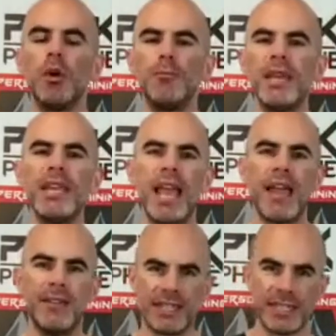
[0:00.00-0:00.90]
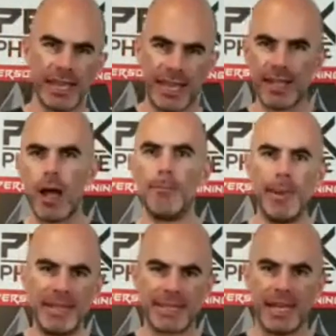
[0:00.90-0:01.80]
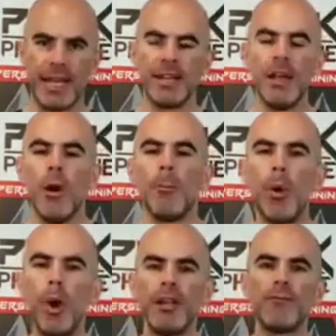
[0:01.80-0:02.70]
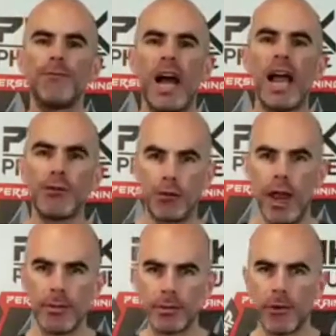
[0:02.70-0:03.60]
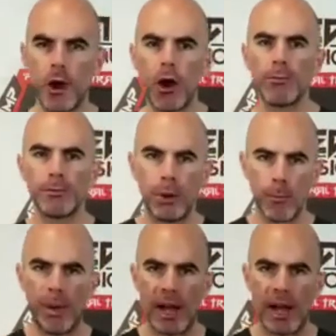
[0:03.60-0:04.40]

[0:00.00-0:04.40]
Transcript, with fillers: would be, and this is like a baseline, zero point five grams of carbs per